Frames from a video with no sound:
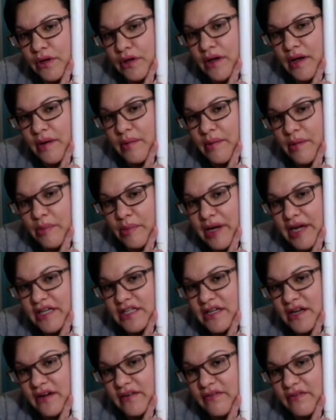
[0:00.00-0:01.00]
a page
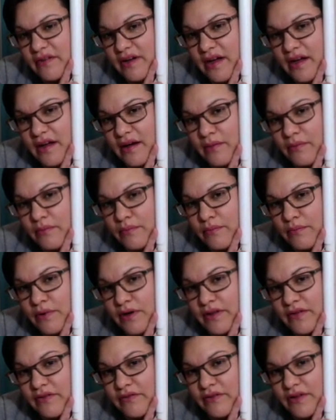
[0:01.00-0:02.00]
out of one
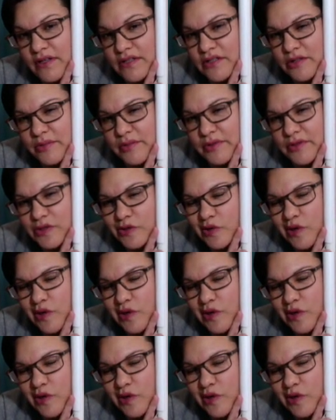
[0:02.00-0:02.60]
of the Flosstubers.